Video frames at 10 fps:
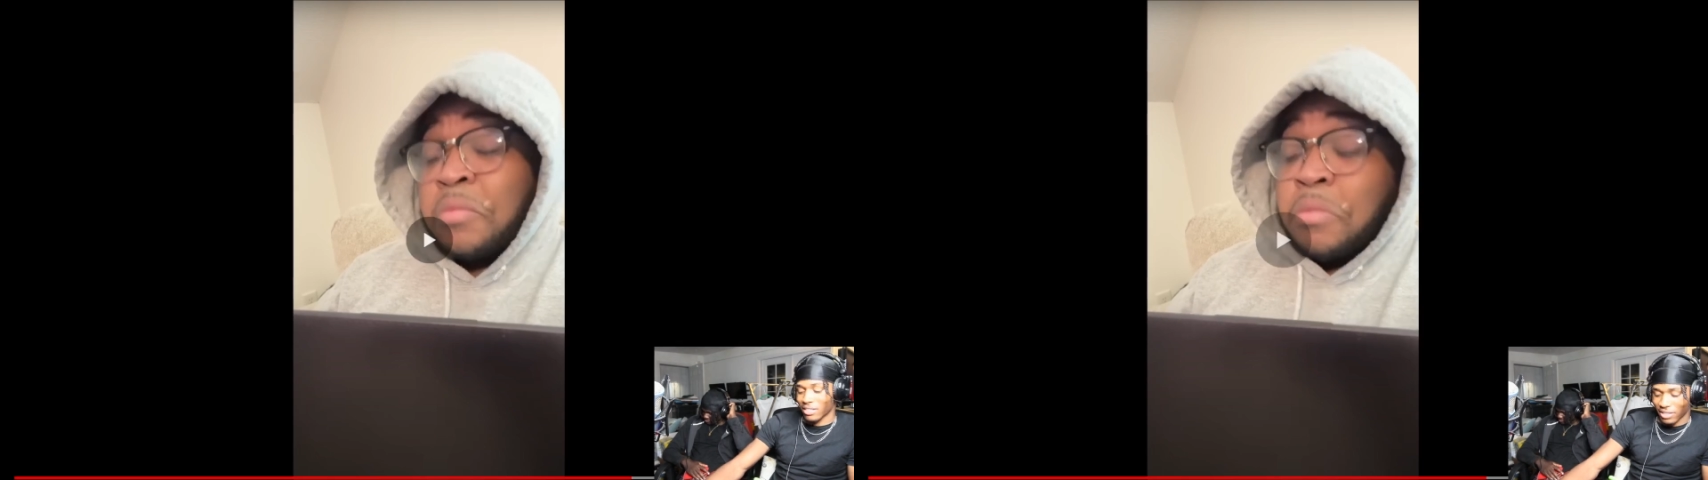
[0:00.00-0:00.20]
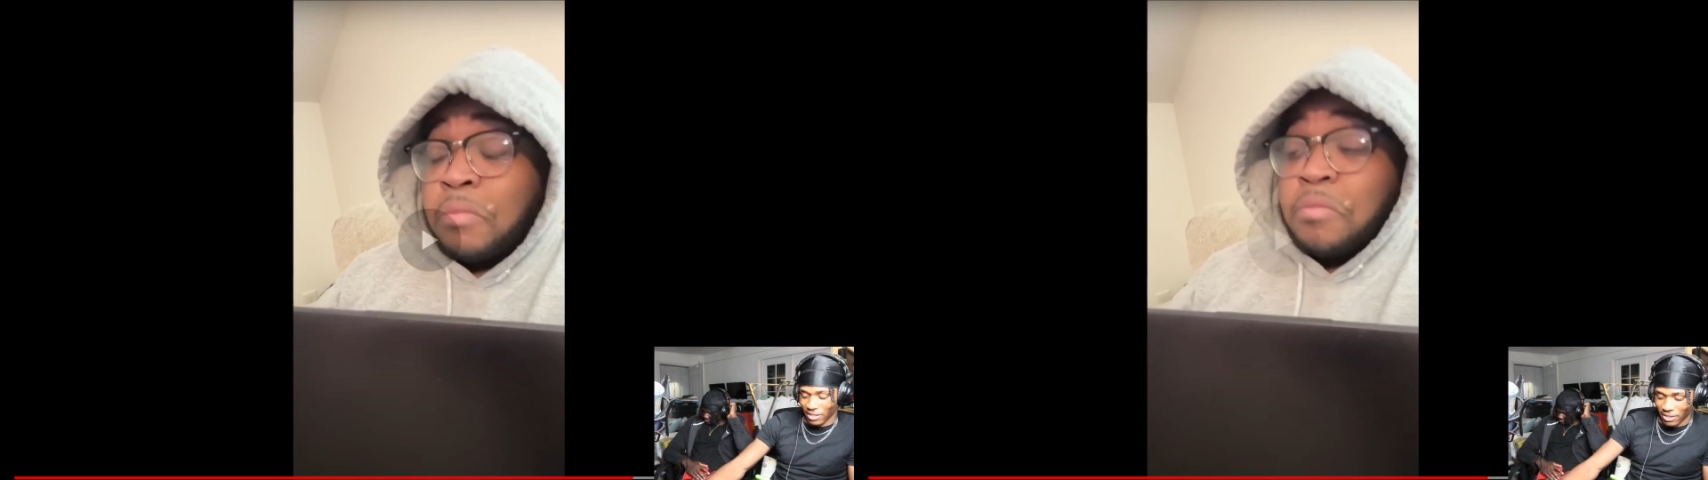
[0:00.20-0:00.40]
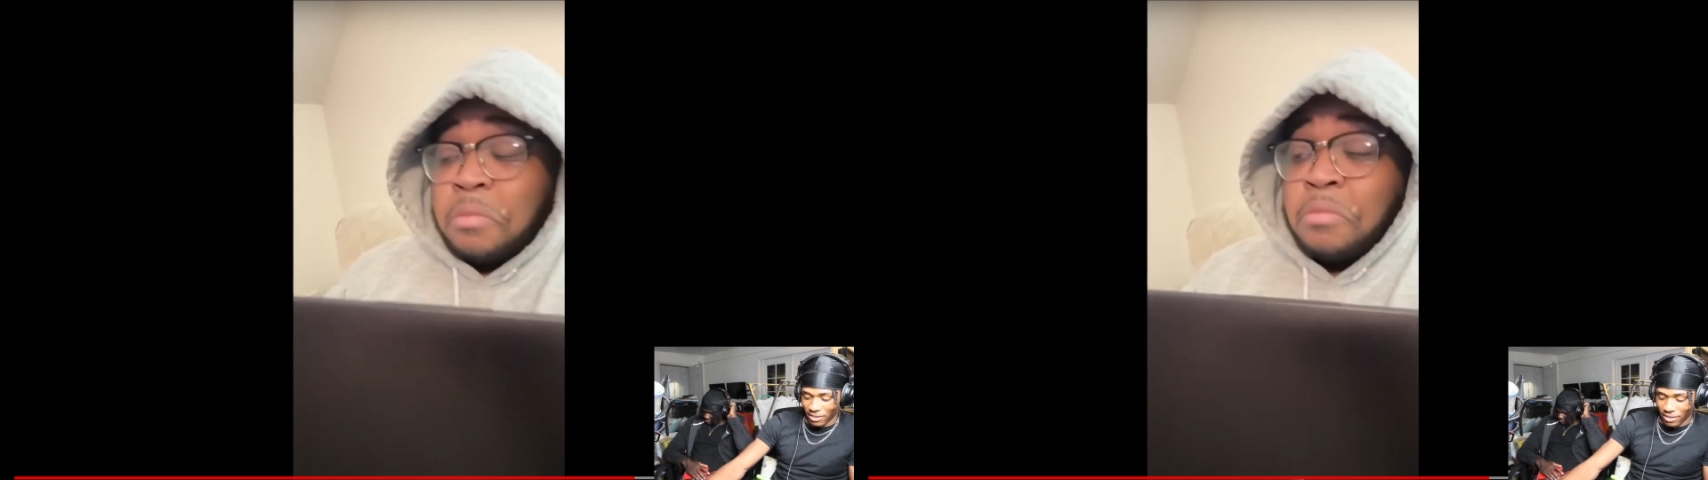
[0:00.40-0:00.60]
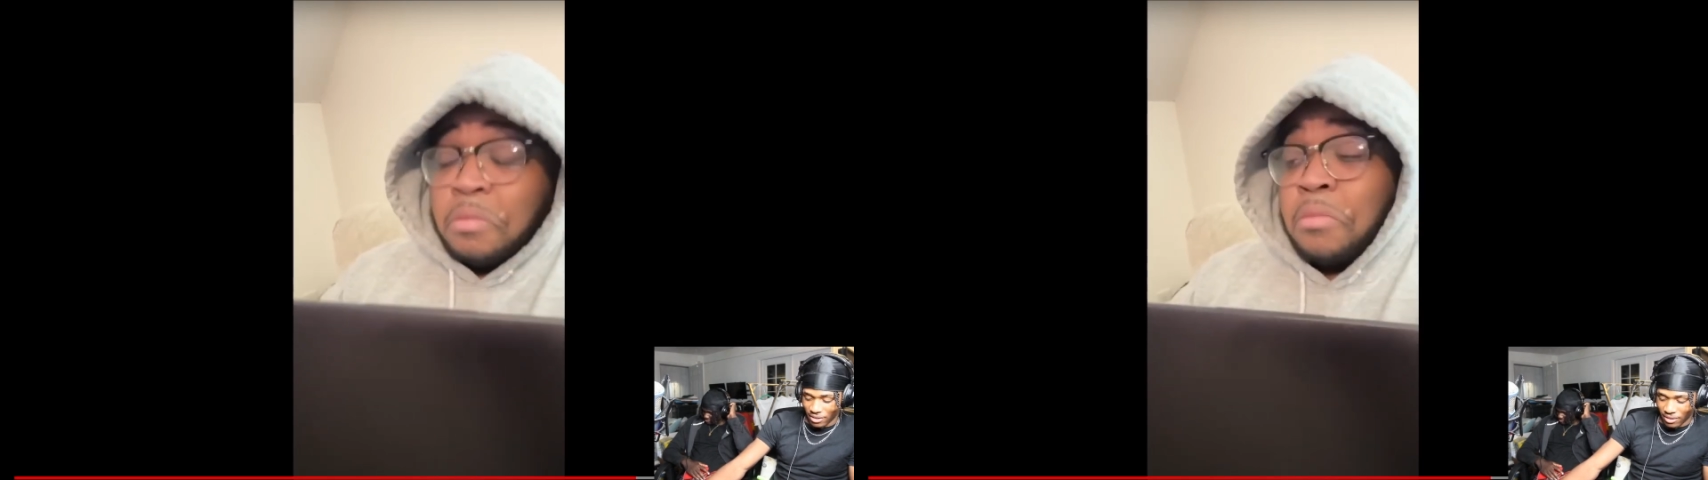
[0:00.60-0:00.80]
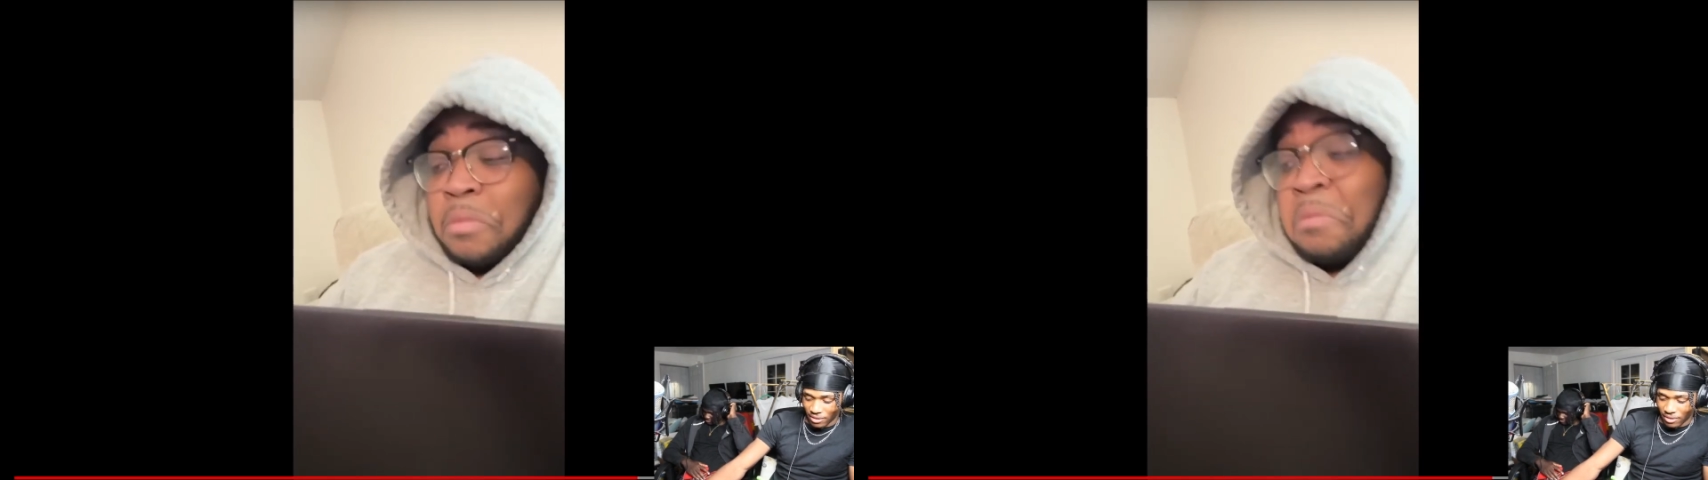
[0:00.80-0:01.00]
All you gotta
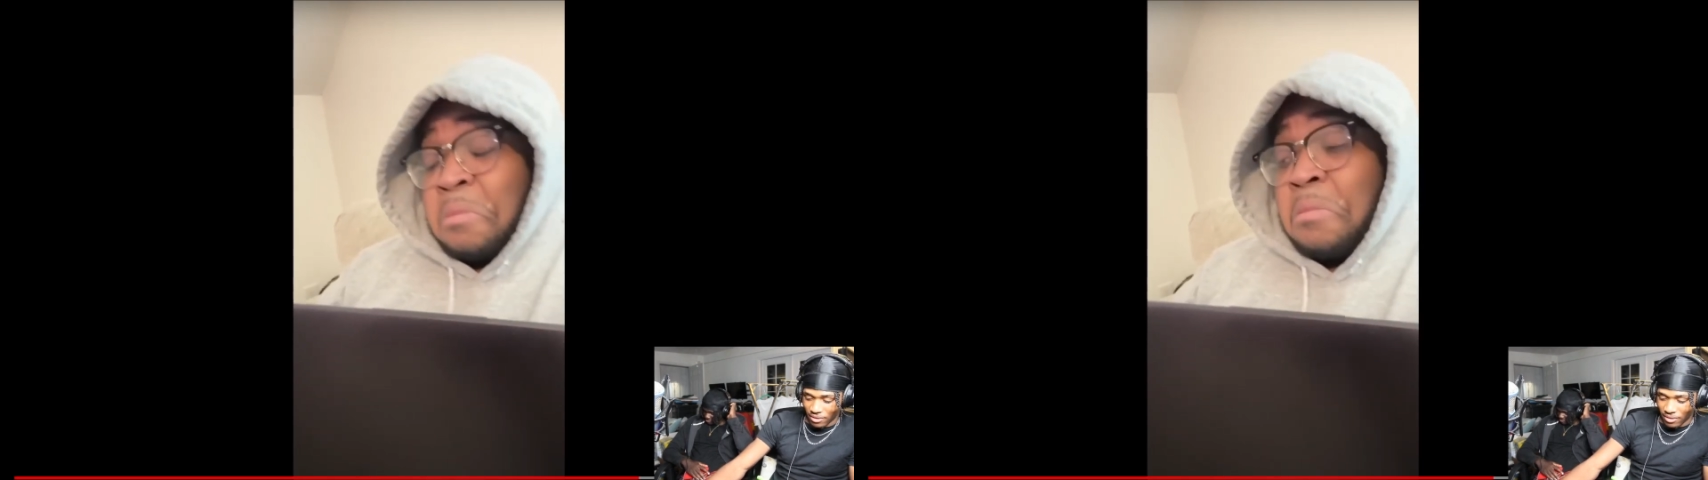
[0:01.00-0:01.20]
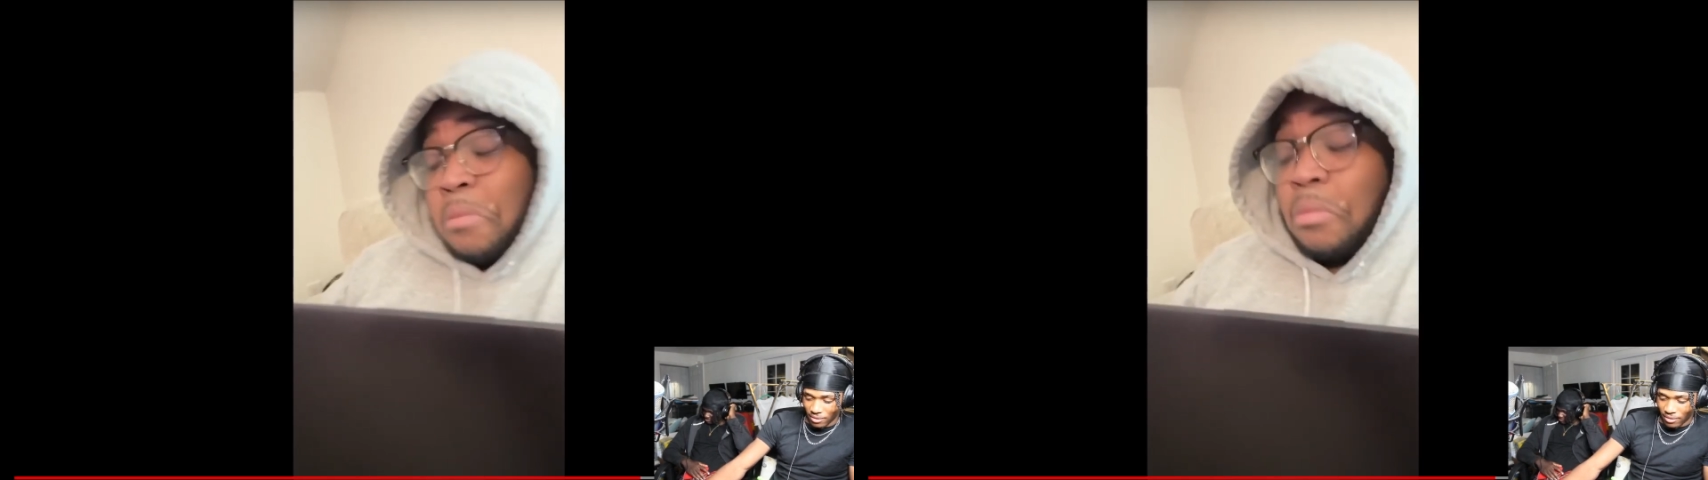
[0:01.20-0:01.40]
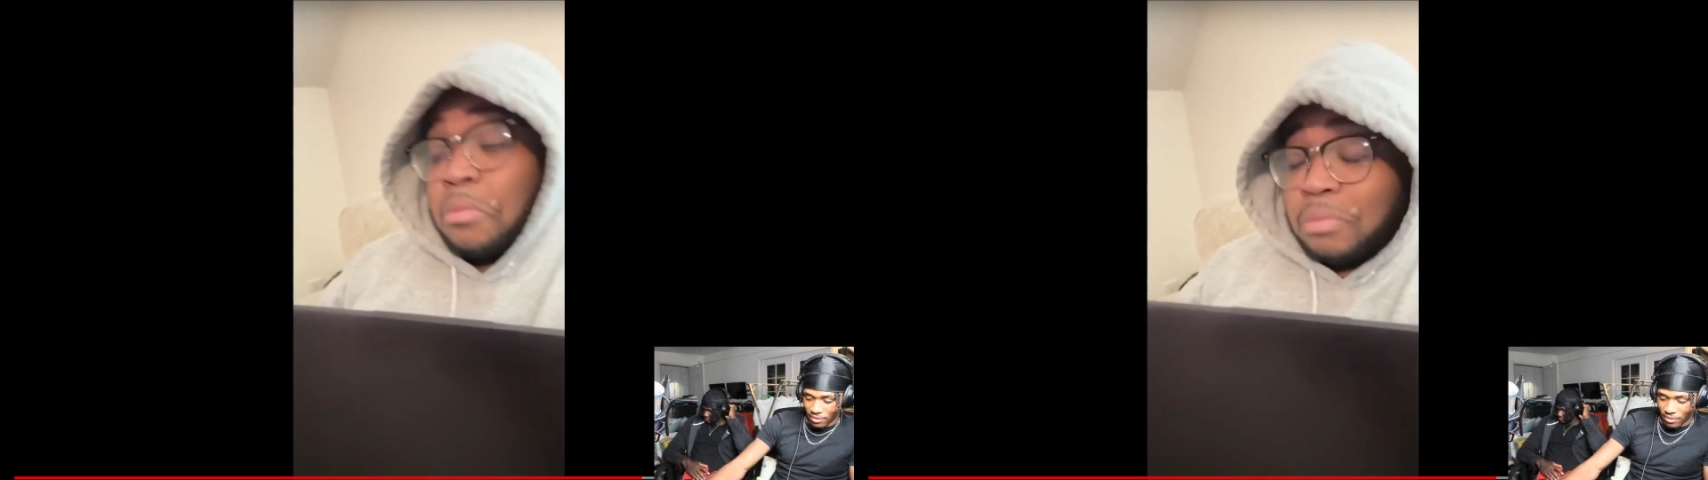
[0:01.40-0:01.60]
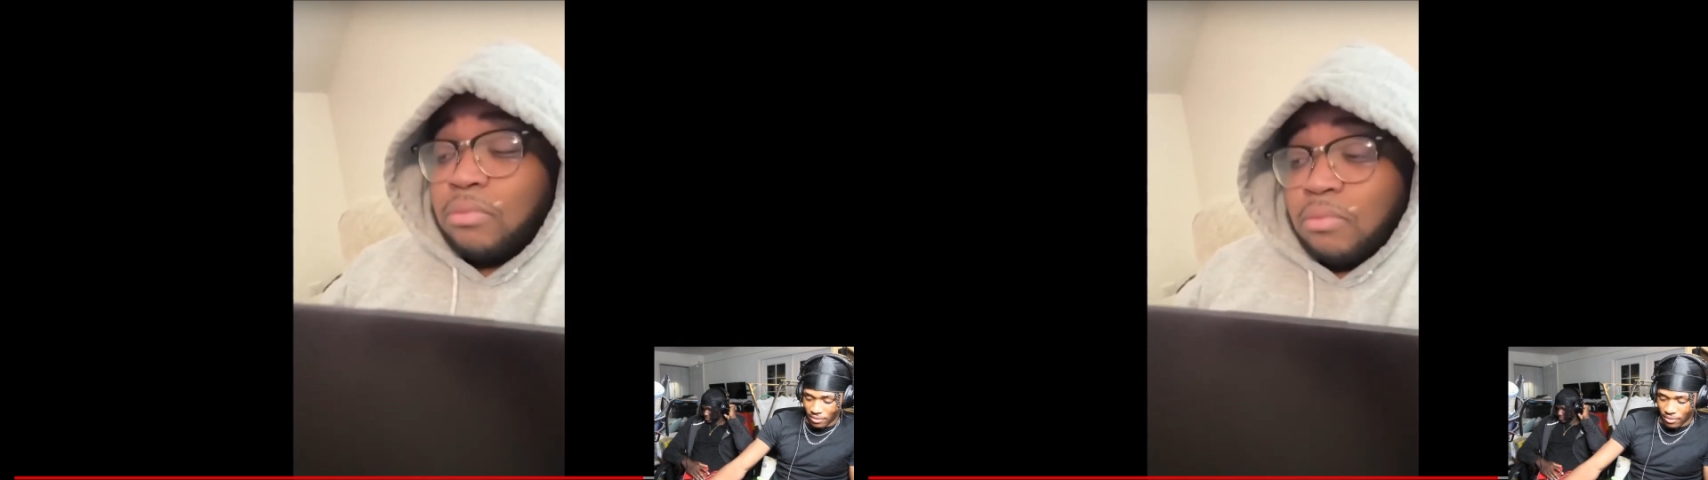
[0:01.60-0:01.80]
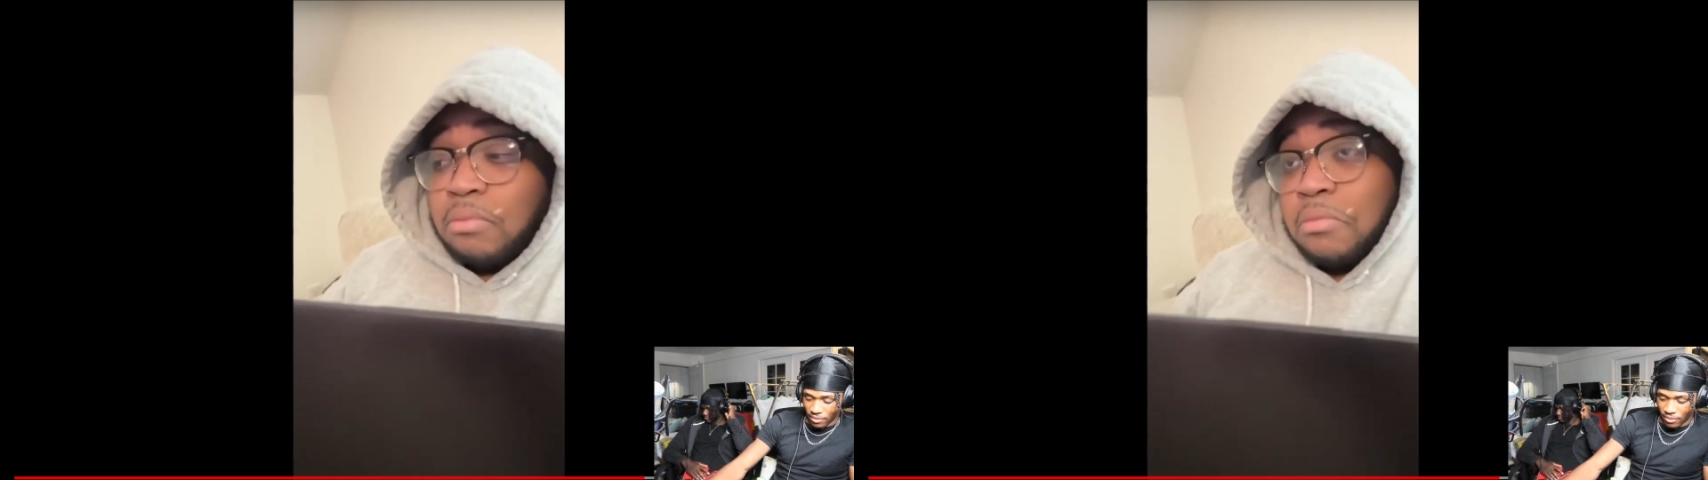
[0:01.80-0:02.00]
do. Just stop
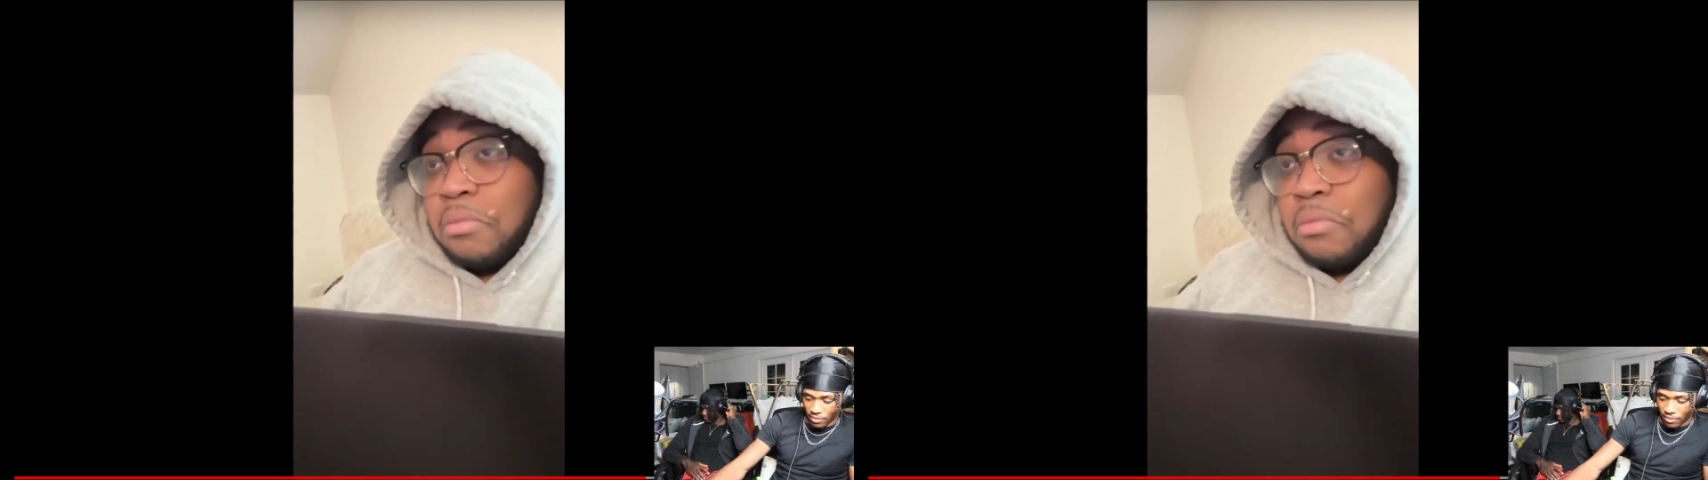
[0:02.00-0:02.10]
hating,